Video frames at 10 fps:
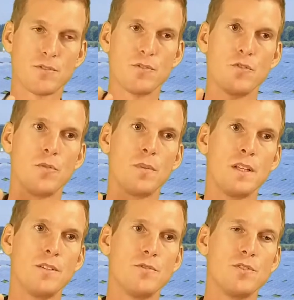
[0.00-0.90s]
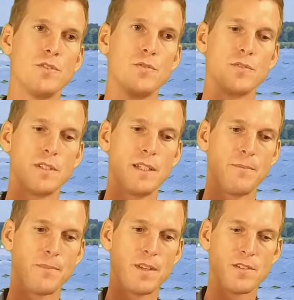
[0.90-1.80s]
So normally you would choose the
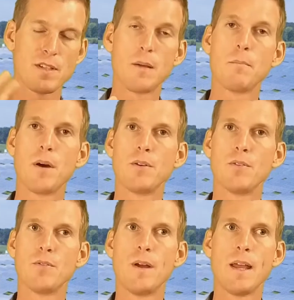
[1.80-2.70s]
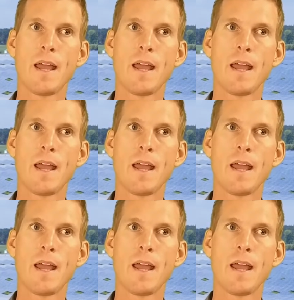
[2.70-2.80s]
same model